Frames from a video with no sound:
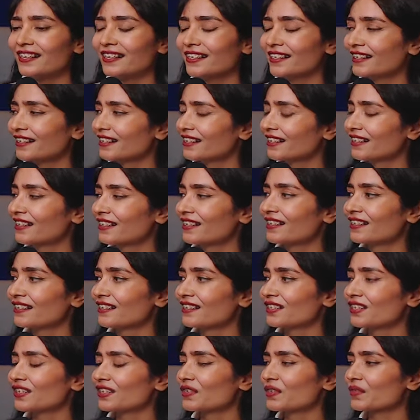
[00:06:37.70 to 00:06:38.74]

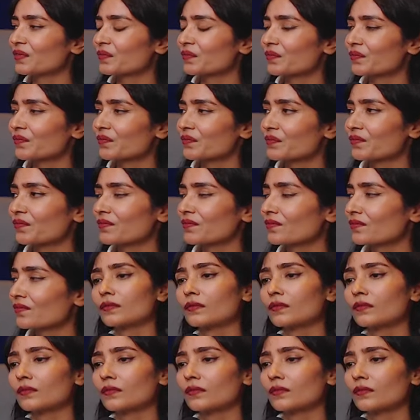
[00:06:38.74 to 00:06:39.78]

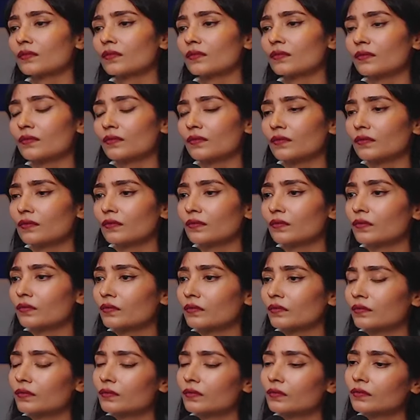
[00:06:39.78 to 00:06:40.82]

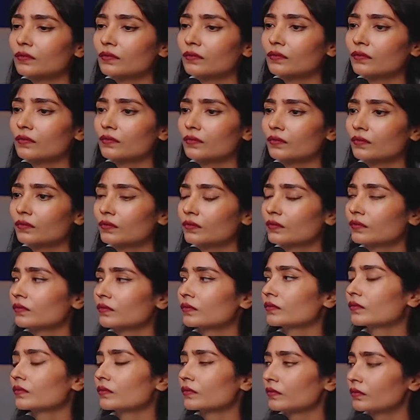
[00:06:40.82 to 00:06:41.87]

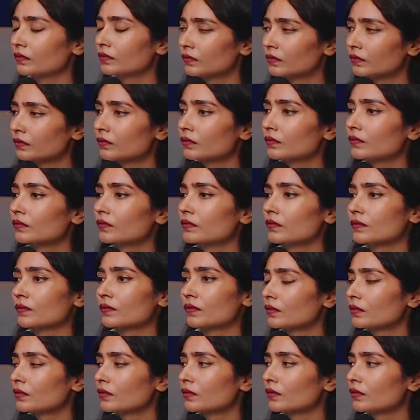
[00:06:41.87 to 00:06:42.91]

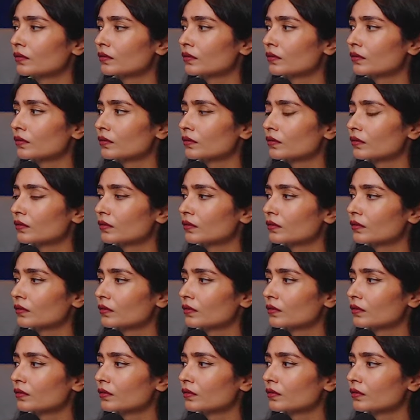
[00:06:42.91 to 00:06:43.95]
[no speech]